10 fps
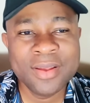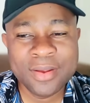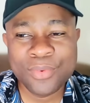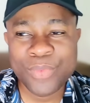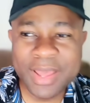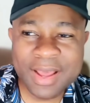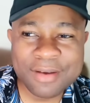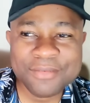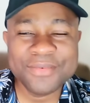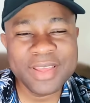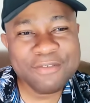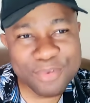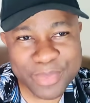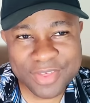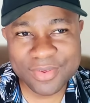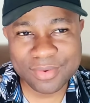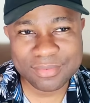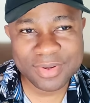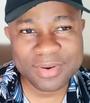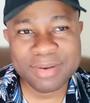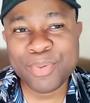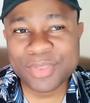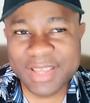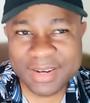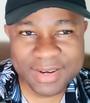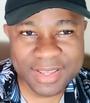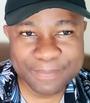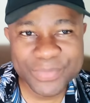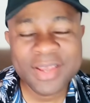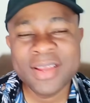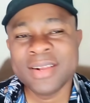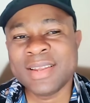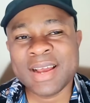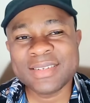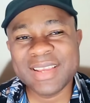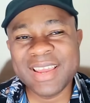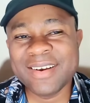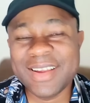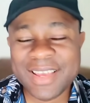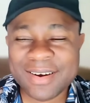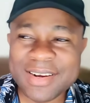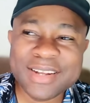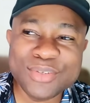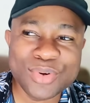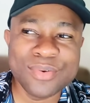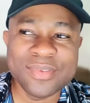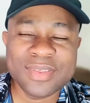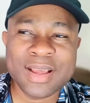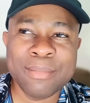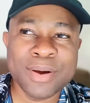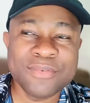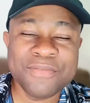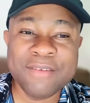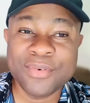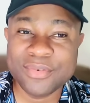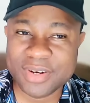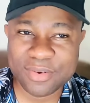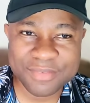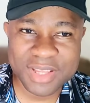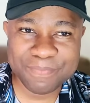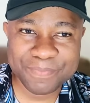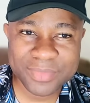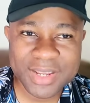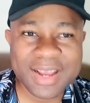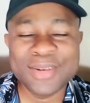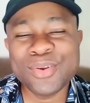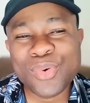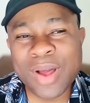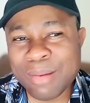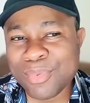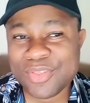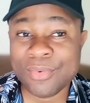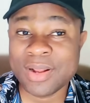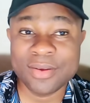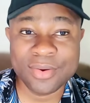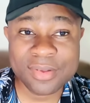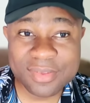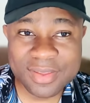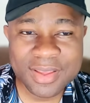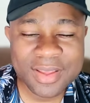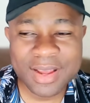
We have information, reportedly, that Iranian drones, about 500 of them. I don't know how much one cost.